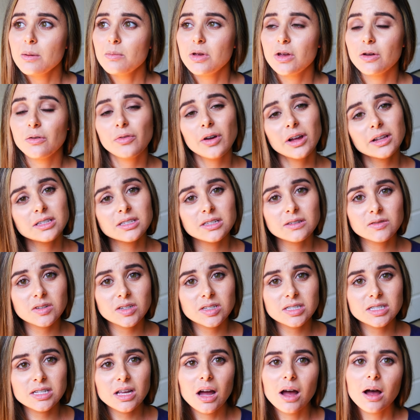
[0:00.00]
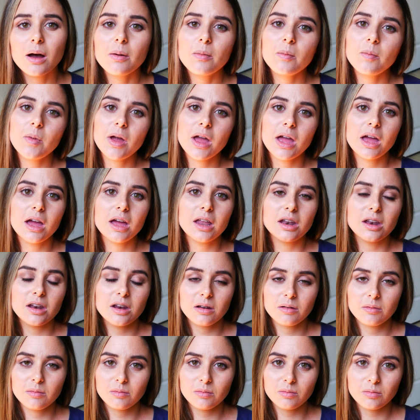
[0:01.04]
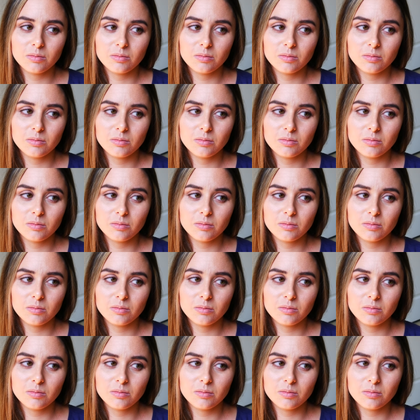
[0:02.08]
be offensive to some and